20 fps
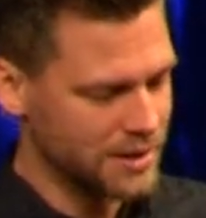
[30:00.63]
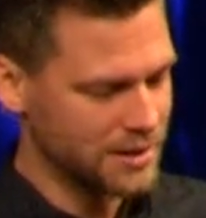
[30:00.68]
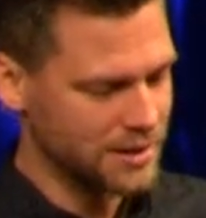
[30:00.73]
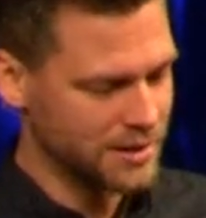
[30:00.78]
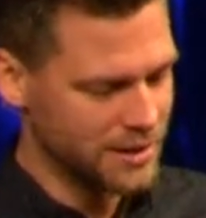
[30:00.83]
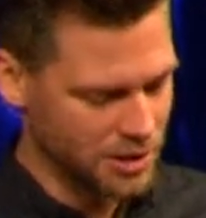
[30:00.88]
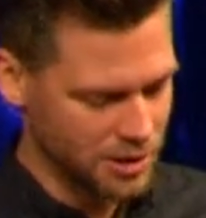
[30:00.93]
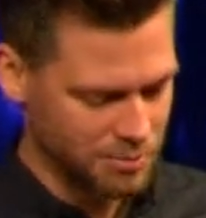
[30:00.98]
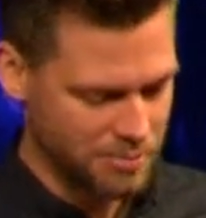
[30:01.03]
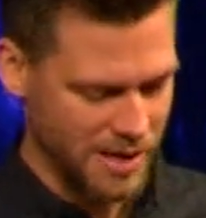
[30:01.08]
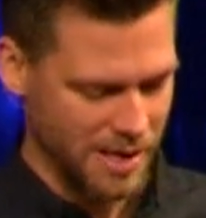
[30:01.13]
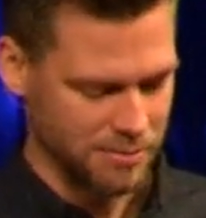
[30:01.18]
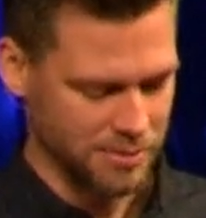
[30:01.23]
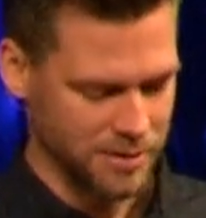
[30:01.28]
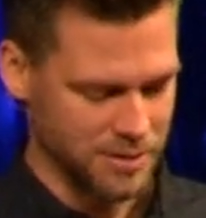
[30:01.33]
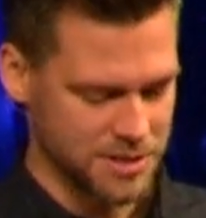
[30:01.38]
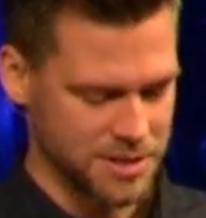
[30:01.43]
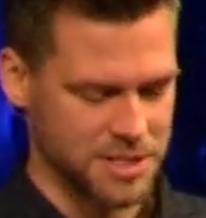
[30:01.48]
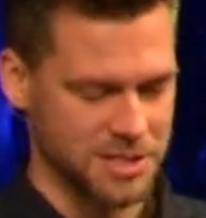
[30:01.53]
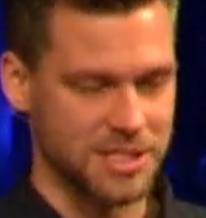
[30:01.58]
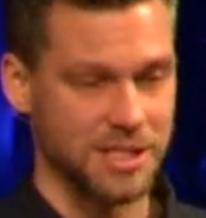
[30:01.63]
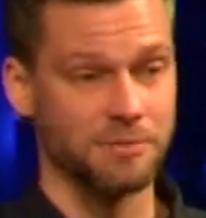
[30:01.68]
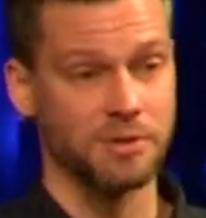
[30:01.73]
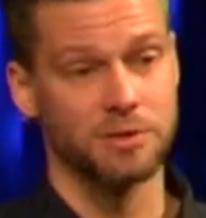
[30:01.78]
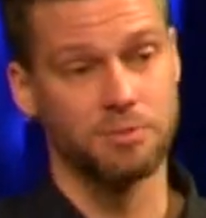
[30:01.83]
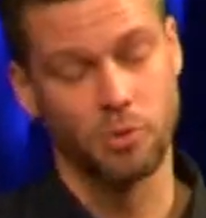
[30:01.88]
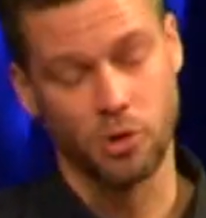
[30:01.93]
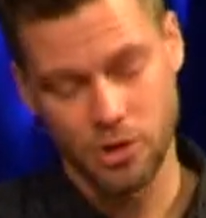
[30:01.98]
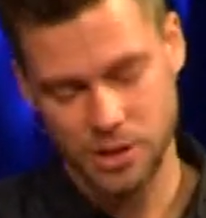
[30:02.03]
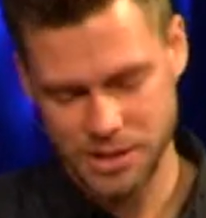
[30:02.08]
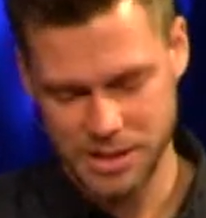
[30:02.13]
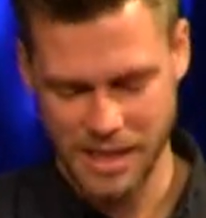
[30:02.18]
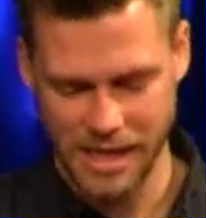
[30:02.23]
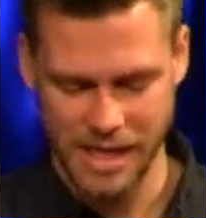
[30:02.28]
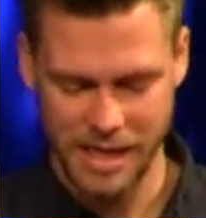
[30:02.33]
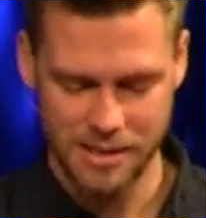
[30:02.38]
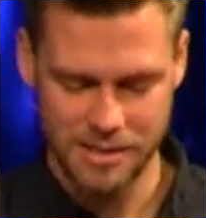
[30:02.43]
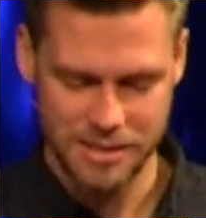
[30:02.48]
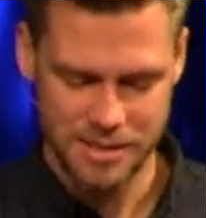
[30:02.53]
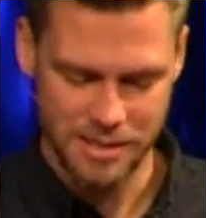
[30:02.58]
little pebbles and some with more
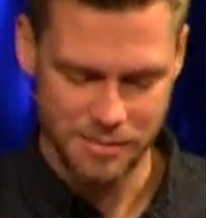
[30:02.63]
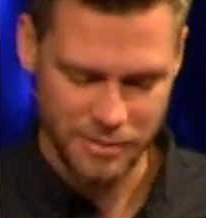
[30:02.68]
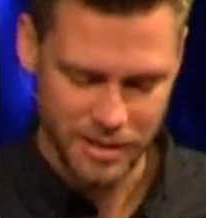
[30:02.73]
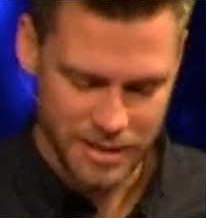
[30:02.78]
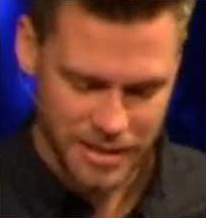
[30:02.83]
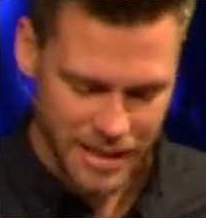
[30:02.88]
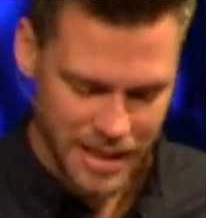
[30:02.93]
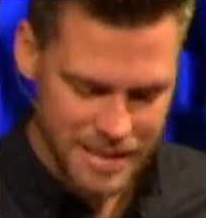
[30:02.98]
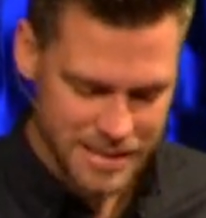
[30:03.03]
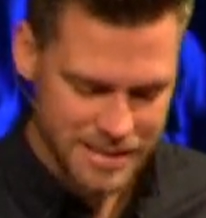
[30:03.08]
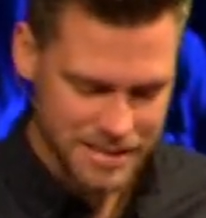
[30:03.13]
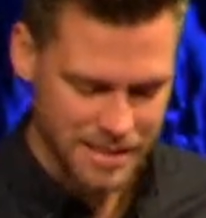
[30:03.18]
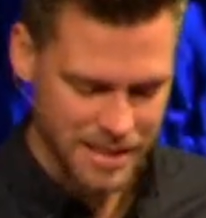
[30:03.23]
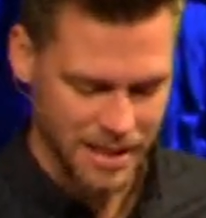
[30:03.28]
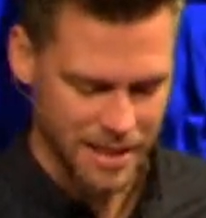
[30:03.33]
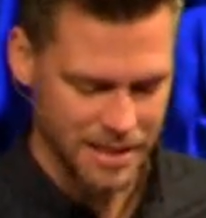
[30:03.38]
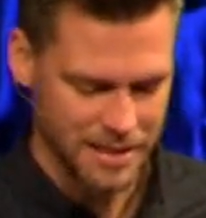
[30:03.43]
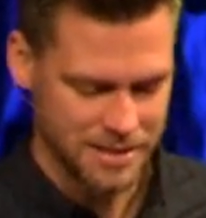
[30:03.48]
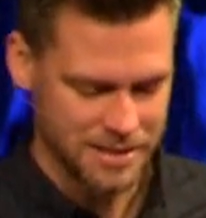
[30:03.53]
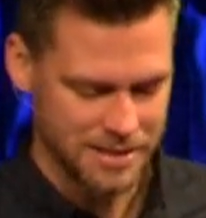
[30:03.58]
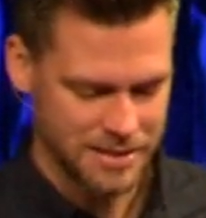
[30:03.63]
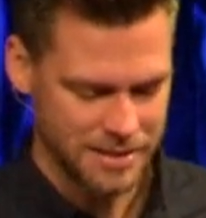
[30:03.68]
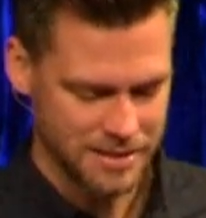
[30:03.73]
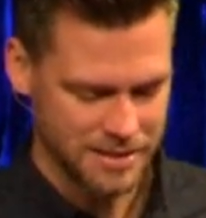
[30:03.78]
sand, some with less sand.